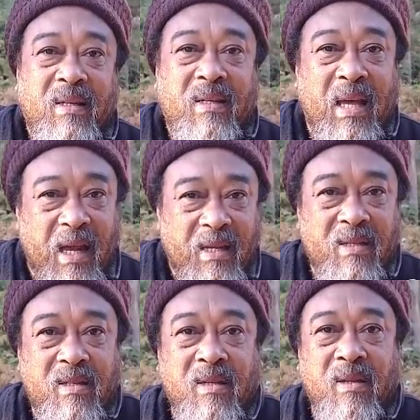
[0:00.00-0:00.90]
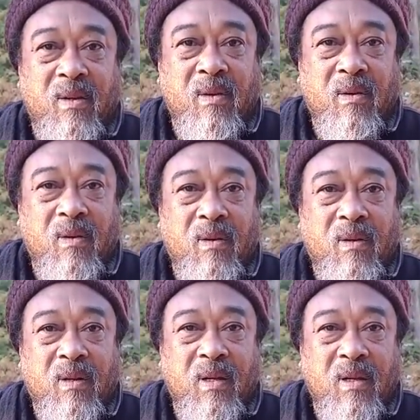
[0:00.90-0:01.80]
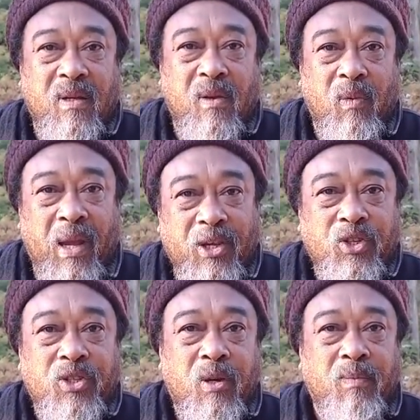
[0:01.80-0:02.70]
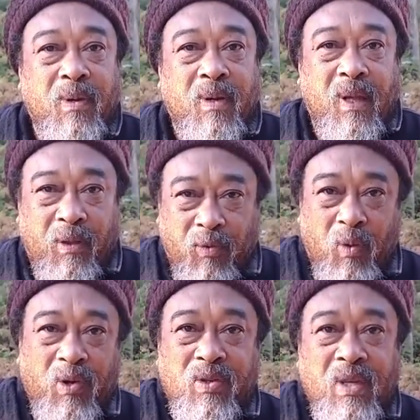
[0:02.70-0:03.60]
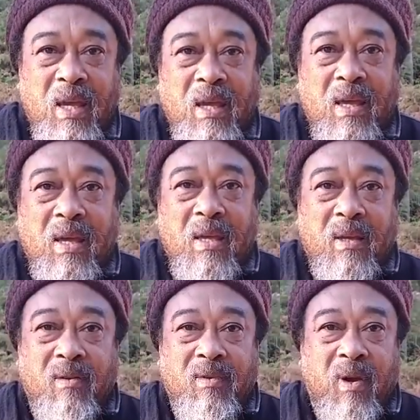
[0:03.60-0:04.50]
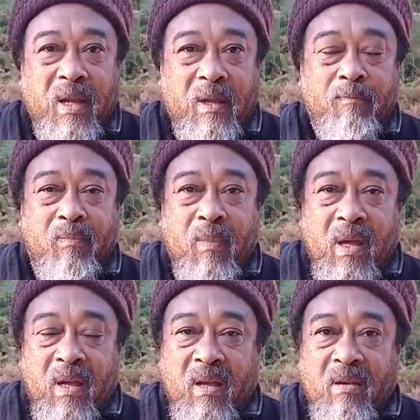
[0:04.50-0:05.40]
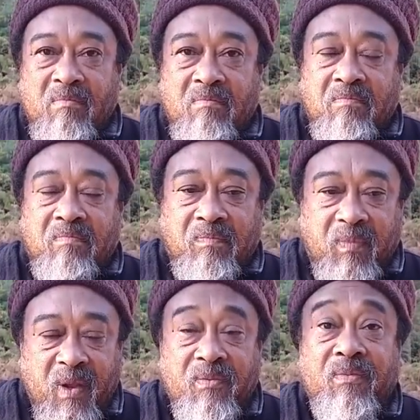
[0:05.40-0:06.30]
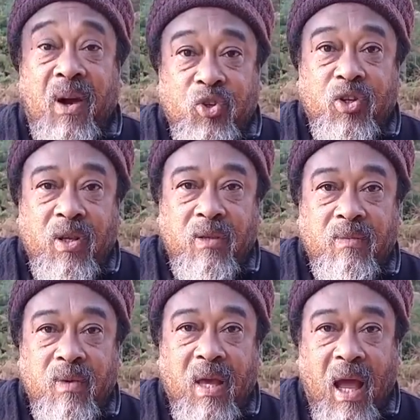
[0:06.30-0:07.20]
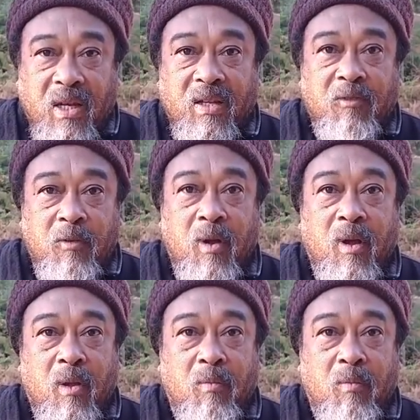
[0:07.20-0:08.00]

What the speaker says: That is the relationship, if you want to say, the very functioning, active,